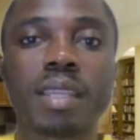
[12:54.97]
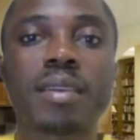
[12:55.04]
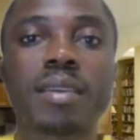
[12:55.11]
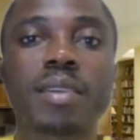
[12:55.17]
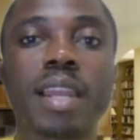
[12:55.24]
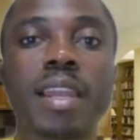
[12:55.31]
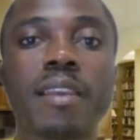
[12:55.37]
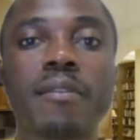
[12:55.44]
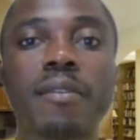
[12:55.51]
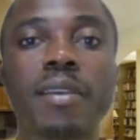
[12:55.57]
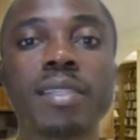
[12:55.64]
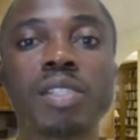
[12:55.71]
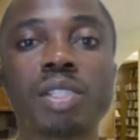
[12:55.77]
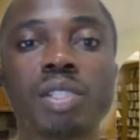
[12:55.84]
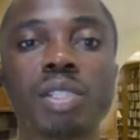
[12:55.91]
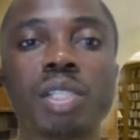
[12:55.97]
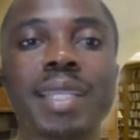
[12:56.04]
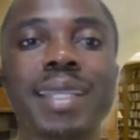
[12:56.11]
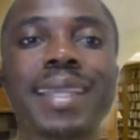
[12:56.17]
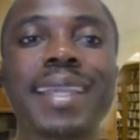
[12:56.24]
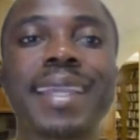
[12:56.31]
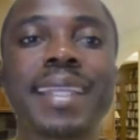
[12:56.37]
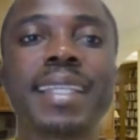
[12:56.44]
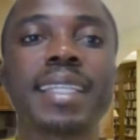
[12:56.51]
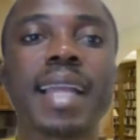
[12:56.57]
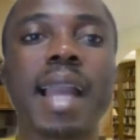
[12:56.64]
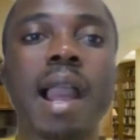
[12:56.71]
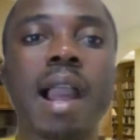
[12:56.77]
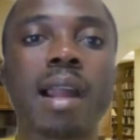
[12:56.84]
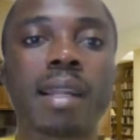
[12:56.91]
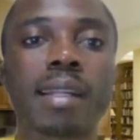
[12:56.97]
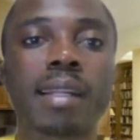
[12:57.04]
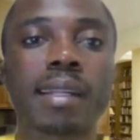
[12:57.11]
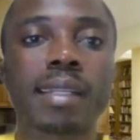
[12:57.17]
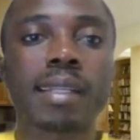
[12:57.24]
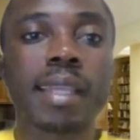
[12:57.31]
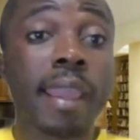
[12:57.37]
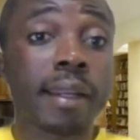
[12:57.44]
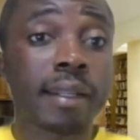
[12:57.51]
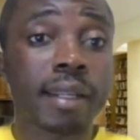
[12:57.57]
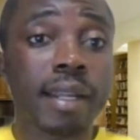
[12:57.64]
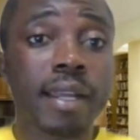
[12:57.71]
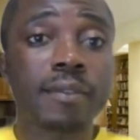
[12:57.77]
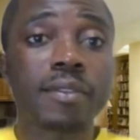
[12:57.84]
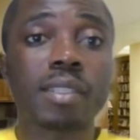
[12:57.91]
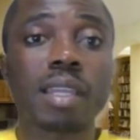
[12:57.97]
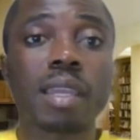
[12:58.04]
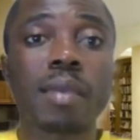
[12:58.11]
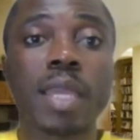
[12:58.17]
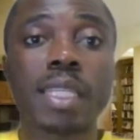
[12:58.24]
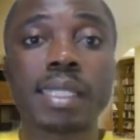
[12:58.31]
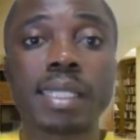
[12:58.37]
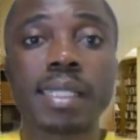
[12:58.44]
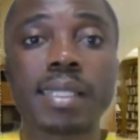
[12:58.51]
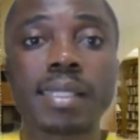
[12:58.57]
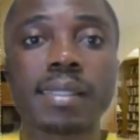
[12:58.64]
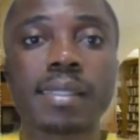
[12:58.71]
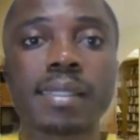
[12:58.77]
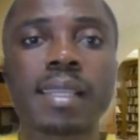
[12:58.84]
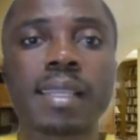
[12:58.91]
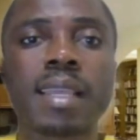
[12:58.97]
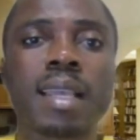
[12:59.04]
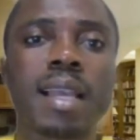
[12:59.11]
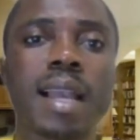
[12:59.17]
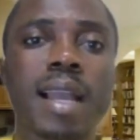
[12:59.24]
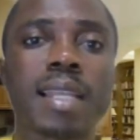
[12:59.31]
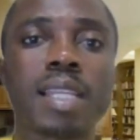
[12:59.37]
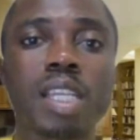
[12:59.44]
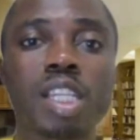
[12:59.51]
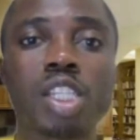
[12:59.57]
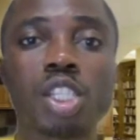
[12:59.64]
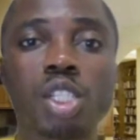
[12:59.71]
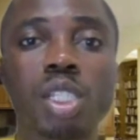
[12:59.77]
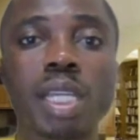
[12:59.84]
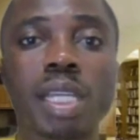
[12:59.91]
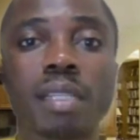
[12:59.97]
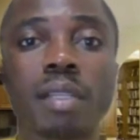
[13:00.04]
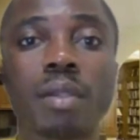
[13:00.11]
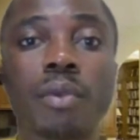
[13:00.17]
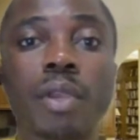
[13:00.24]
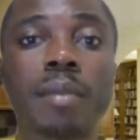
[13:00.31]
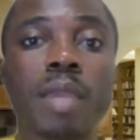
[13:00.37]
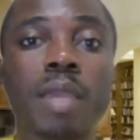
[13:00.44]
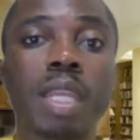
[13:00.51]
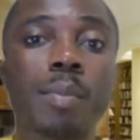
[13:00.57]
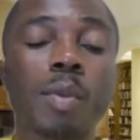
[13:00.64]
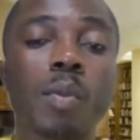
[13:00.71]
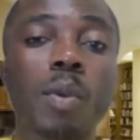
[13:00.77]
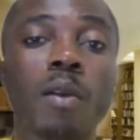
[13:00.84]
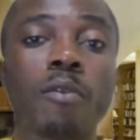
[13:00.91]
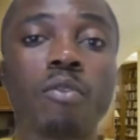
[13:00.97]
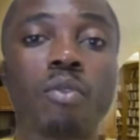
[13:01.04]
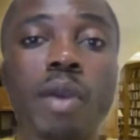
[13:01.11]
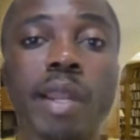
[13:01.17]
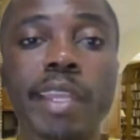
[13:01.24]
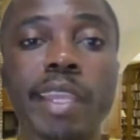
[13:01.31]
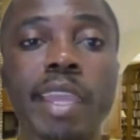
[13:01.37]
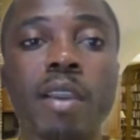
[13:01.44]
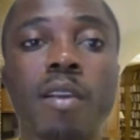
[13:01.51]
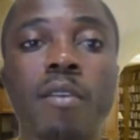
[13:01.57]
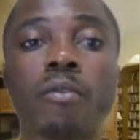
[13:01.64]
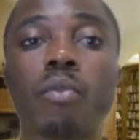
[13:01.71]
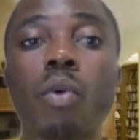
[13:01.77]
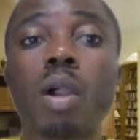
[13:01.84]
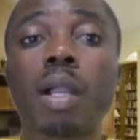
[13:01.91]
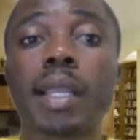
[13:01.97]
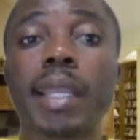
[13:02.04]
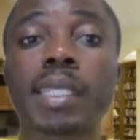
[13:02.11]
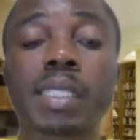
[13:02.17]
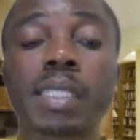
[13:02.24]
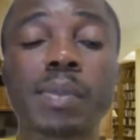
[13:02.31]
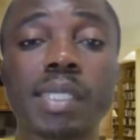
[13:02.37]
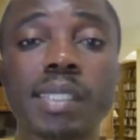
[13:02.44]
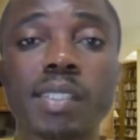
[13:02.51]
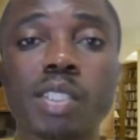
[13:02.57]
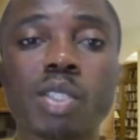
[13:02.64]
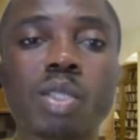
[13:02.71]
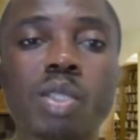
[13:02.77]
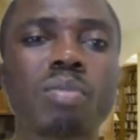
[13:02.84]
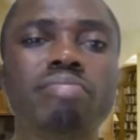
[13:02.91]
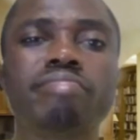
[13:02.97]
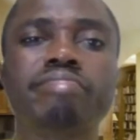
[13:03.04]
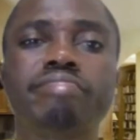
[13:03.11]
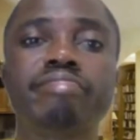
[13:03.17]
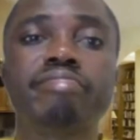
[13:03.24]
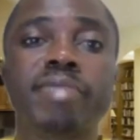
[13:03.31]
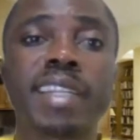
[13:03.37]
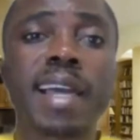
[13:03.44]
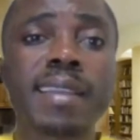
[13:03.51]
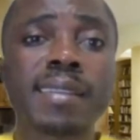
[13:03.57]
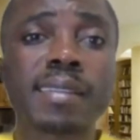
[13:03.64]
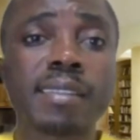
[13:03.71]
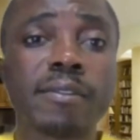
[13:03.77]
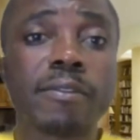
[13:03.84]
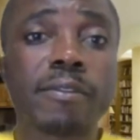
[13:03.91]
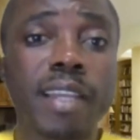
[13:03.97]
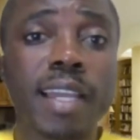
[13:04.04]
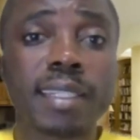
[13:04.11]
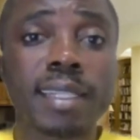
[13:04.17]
relevant degree in aircraft maintenance and engineering with minimum of 1 year of work experience. So lastly, flight